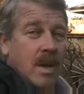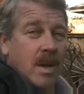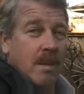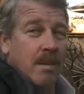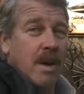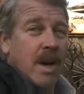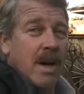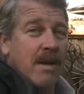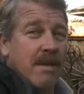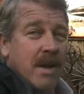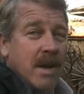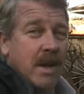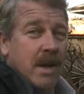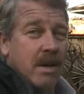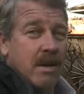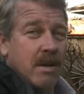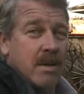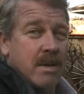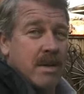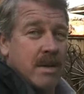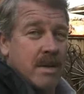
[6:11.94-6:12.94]
In my
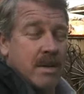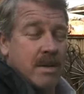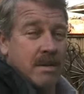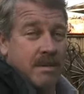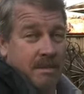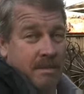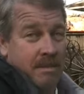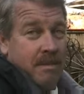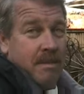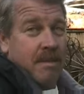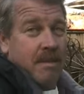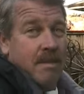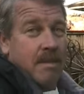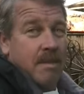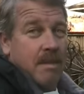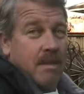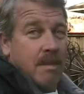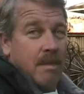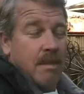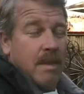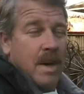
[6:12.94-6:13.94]
videos,
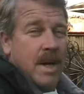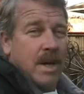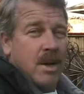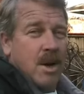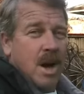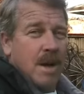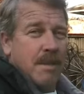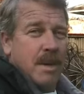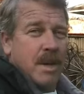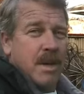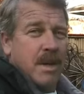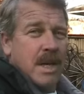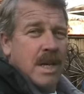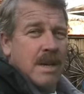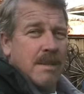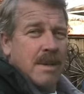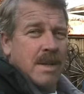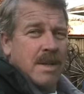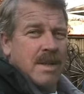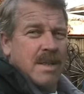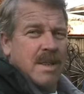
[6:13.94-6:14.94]
my common
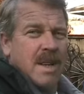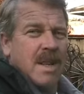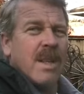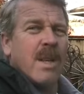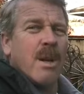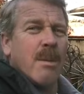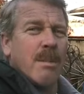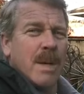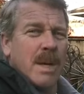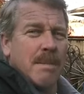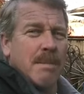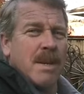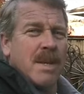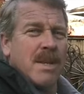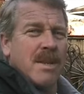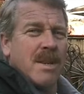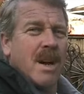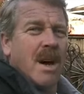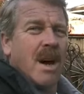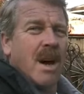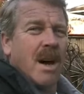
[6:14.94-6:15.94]
theme is a little bit
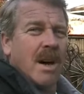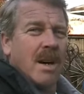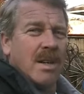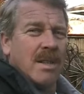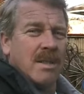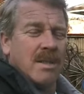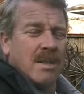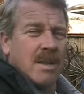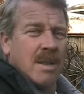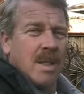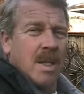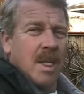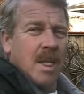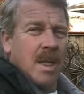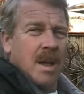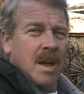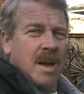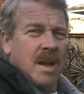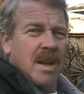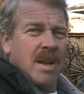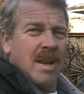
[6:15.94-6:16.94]
bizarre.
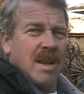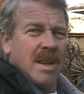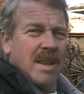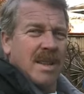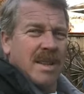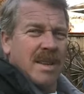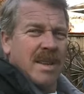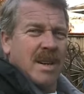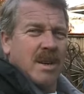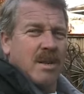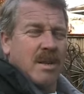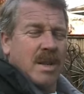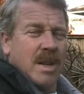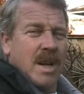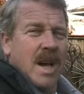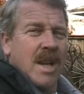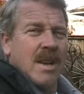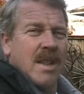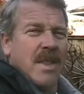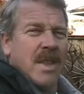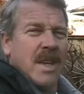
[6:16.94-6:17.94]

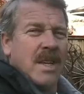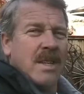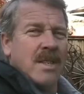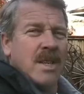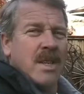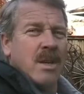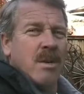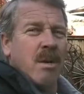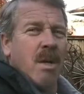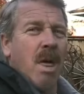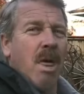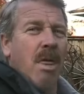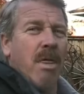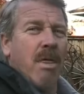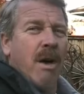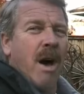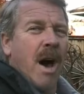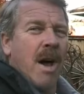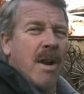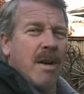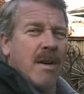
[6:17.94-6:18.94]
Kind of things that you
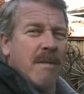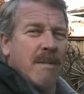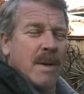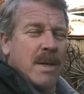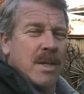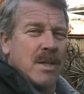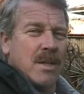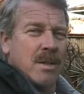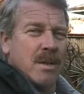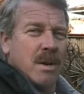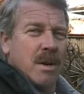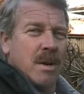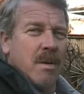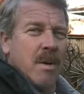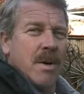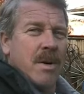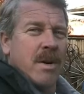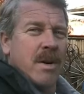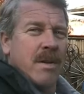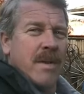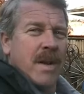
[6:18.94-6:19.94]
thought of, but you
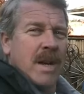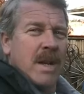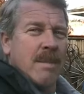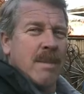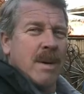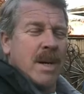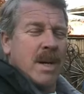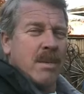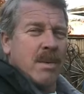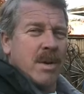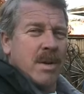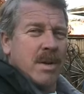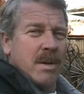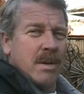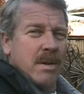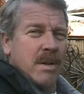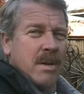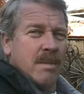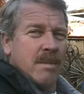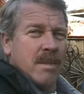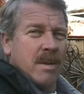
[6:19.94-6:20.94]
wondered if anybody would
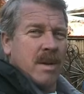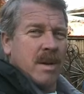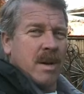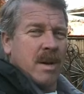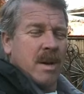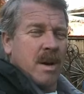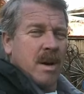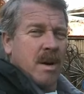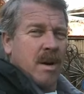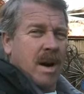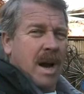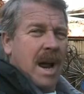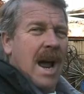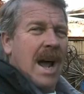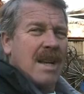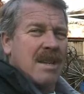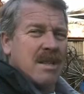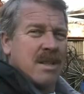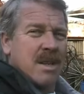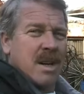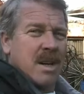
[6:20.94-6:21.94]
do them or
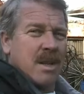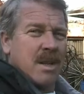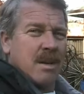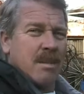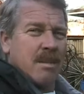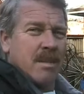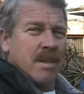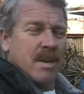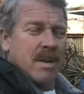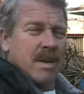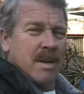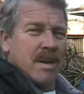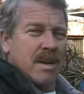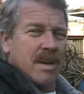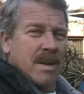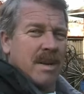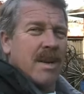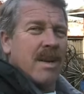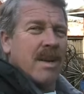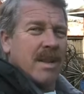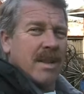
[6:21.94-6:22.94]
has done them.
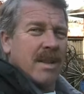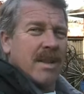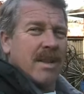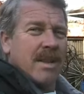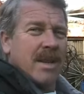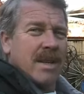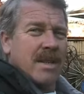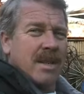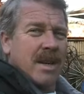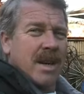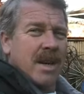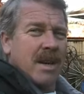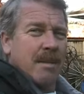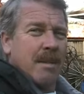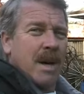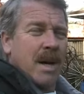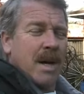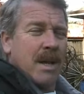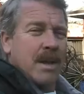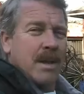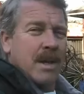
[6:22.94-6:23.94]
That's kind of
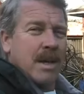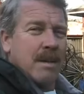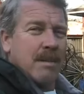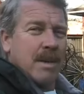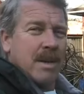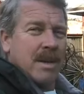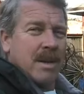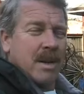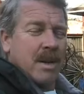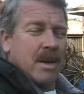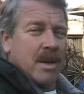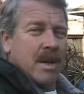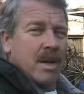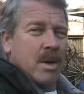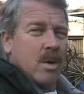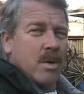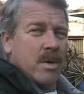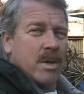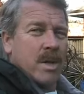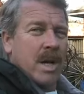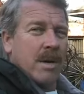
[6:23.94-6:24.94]
my theme, and it
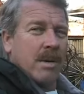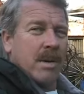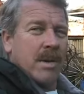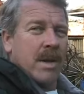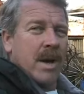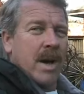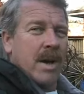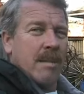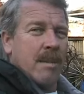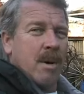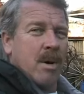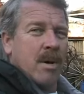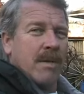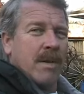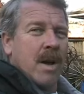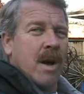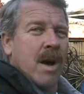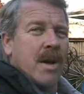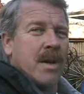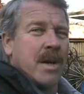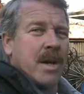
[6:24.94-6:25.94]
goes along with the automotive
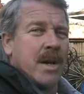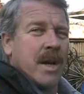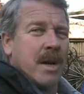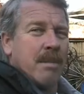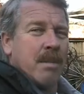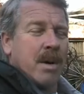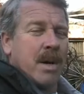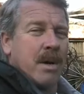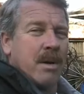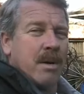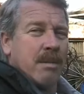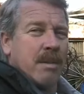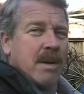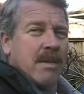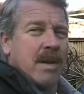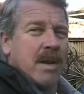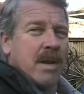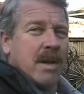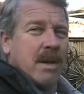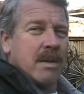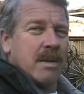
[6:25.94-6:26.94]
content I put out in my
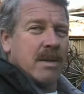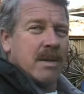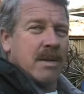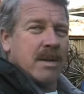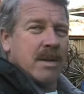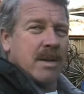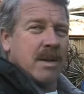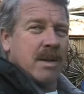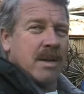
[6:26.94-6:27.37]
videos.